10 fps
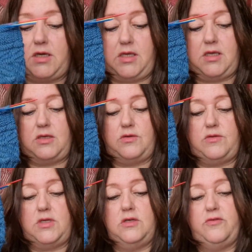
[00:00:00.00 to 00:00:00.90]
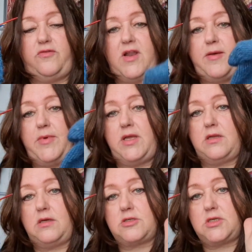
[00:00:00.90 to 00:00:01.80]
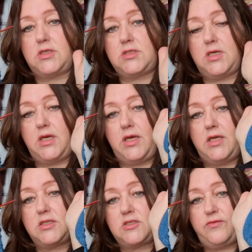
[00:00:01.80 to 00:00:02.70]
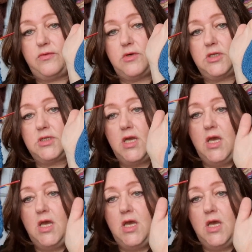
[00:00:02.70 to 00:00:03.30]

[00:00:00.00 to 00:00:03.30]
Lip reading: I can do the heel flap and the gusset and so forth.